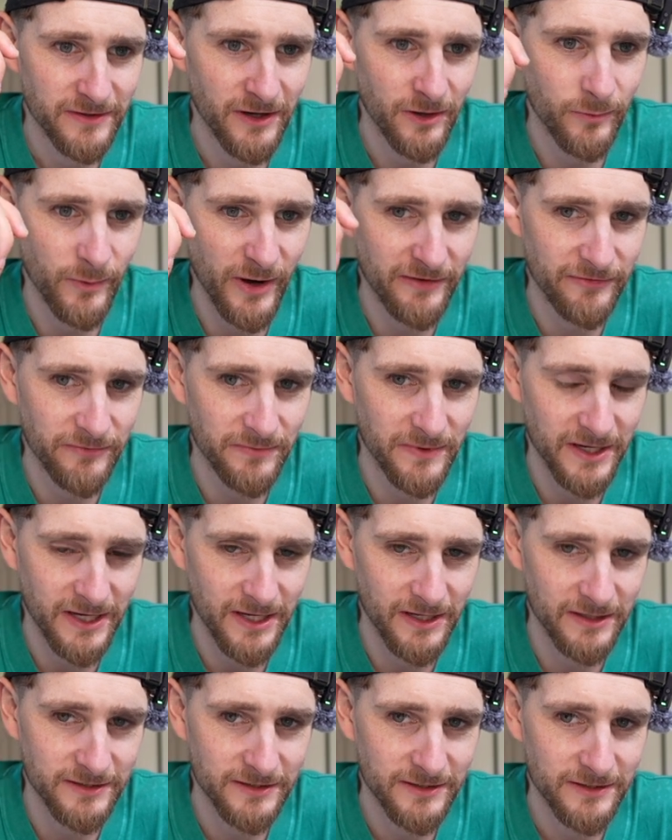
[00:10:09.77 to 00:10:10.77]
away from the
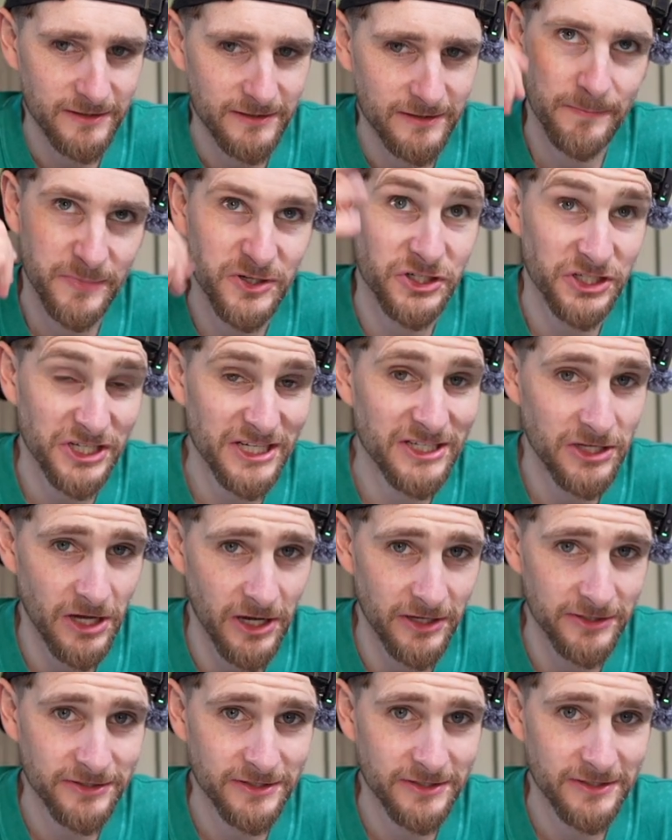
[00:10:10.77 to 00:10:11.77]
kids But she
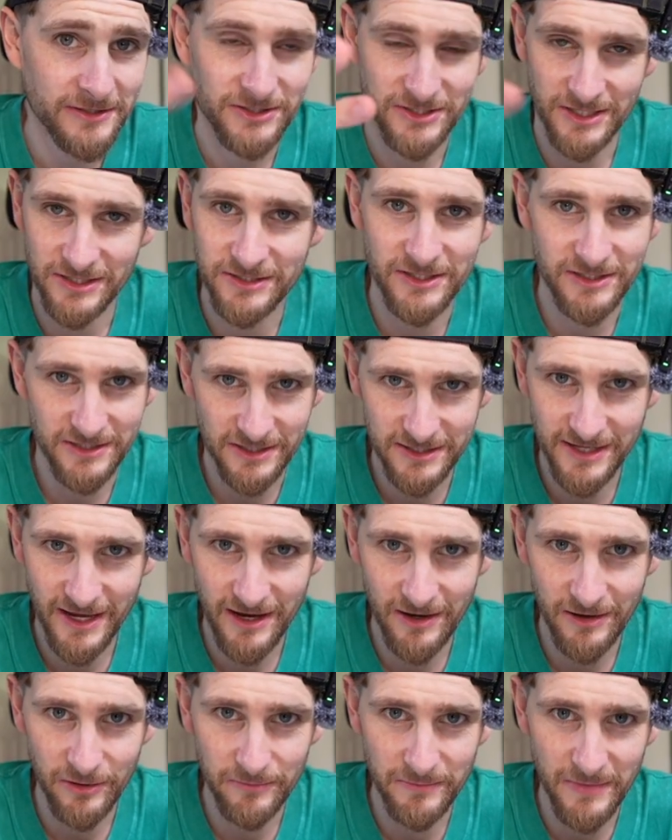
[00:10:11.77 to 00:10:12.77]
does, since she's a
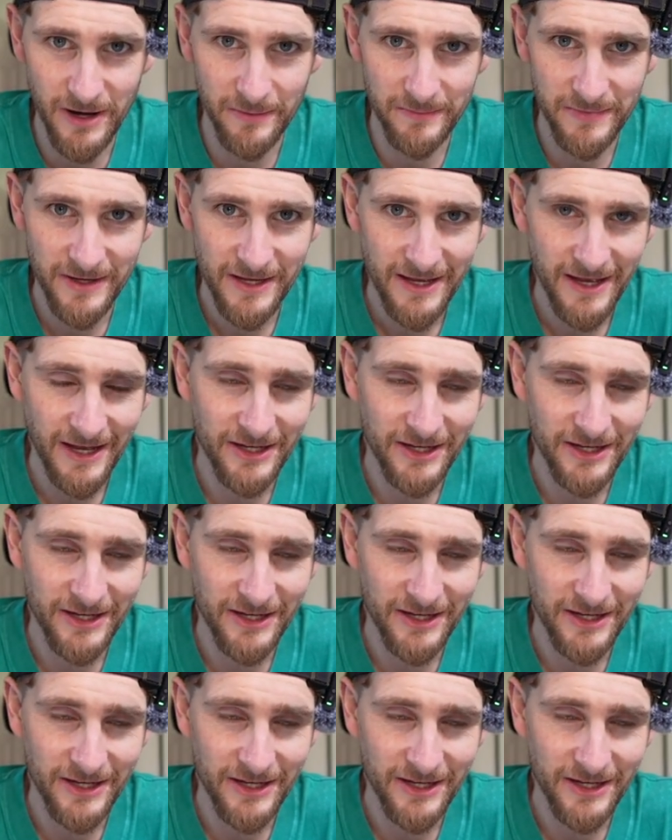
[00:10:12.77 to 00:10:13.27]
stay-at-home mum,